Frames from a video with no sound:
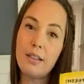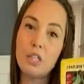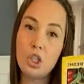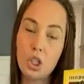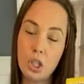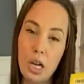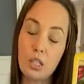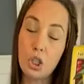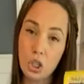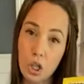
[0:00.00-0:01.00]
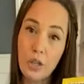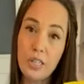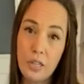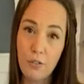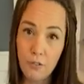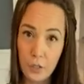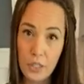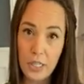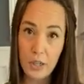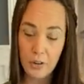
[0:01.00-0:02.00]
sugar is the
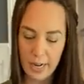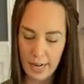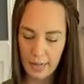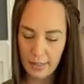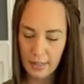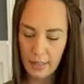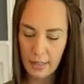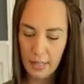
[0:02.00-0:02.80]
first ingredient.